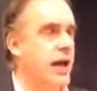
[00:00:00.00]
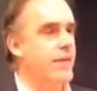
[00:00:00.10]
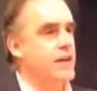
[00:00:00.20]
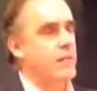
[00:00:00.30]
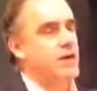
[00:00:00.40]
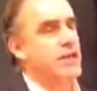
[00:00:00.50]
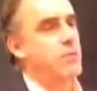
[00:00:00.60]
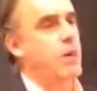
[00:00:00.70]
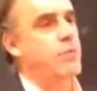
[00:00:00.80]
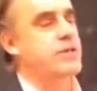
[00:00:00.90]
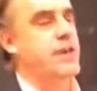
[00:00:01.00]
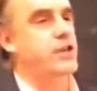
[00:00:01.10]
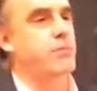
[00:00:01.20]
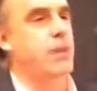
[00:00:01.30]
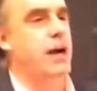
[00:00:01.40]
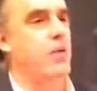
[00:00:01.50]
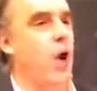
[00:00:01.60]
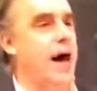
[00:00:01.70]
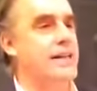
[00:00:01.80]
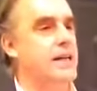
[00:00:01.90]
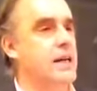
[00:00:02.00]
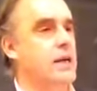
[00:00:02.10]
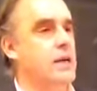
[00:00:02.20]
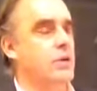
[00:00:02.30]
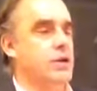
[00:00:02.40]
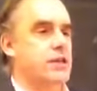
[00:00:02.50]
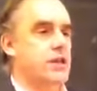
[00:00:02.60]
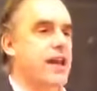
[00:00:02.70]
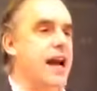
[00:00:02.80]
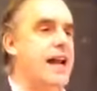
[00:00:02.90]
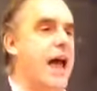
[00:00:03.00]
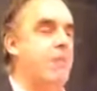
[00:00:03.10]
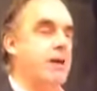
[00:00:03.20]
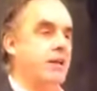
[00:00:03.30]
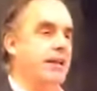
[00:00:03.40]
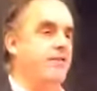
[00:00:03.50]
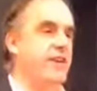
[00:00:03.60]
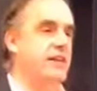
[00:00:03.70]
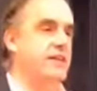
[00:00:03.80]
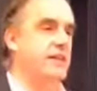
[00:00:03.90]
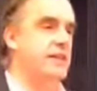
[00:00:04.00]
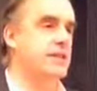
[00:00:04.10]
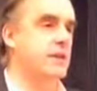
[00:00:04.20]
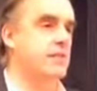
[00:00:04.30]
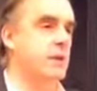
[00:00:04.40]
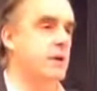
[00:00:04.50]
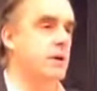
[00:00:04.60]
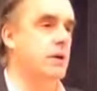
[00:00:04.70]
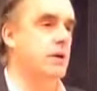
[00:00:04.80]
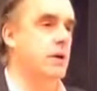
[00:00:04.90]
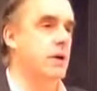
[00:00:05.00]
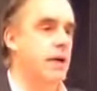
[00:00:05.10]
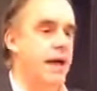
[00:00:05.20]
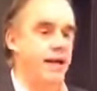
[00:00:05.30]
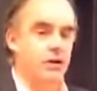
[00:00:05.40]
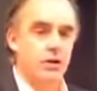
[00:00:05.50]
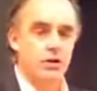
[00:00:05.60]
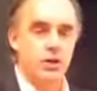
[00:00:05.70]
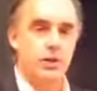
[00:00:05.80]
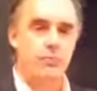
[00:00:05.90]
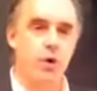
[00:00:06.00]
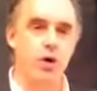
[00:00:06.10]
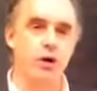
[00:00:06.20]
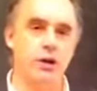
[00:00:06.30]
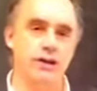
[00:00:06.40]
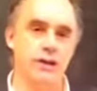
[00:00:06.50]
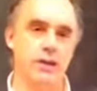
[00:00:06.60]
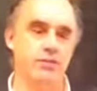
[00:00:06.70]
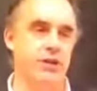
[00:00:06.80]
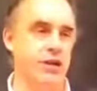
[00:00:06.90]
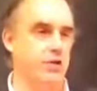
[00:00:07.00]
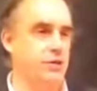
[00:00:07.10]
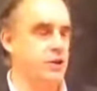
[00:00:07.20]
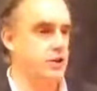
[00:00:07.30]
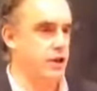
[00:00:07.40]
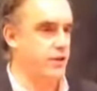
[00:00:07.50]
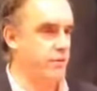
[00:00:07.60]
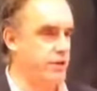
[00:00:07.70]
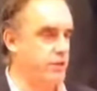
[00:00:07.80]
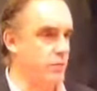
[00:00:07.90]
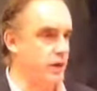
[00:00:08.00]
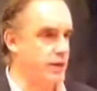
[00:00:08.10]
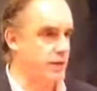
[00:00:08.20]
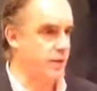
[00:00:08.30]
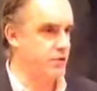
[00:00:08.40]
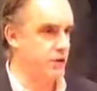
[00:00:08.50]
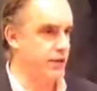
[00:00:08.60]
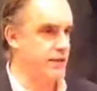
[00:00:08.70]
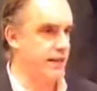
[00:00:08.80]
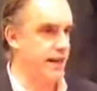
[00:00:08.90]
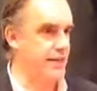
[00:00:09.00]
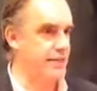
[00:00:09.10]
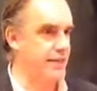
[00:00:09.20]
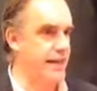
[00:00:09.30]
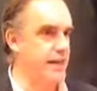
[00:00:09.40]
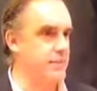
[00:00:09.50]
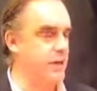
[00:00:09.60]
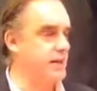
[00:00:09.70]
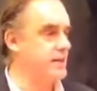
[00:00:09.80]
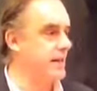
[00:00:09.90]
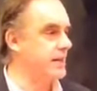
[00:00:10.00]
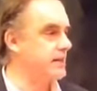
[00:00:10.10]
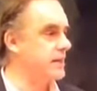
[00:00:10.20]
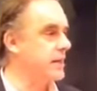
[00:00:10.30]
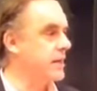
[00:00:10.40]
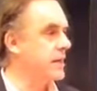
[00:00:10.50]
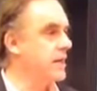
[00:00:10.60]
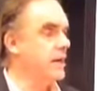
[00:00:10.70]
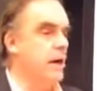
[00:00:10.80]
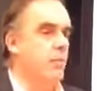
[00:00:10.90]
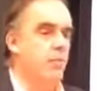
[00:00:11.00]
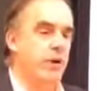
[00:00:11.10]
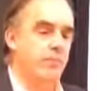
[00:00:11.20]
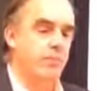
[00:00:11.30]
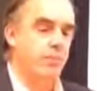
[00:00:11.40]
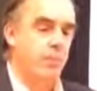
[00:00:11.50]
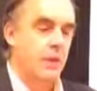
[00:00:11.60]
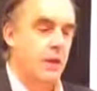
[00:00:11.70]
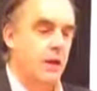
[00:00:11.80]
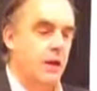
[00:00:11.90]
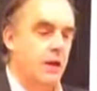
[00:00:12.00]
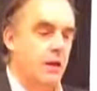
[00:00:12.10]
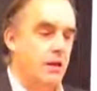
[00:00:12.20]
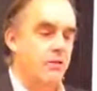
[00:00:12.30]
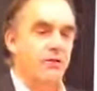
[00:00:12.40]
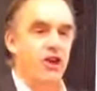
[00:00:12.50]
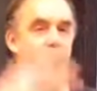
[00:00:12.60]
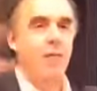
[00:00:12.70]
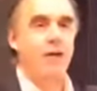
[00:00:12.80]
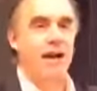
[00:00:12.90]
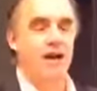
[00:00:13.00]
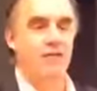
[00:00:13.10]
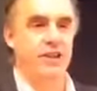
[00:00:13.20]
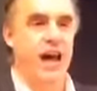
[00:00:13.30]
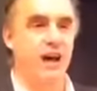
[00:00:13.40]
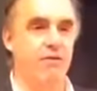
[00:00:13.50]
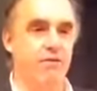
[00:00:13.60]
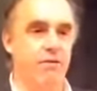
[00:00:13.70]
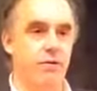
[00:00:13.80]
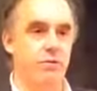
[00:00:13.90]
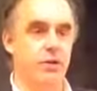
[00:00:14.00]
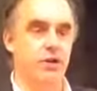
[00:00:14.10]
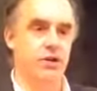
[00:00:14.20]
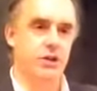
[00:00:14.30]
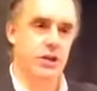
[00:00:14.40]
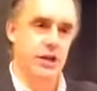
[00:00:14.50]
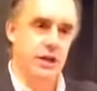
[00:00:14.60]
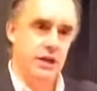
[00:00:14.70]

And then you might say, well, possession by what? Well, it's a dynamic living system. And it's also immortal in some sense, which is another reason why conceptualizing it as a deity makes sense. I mean, the phenomena of love which is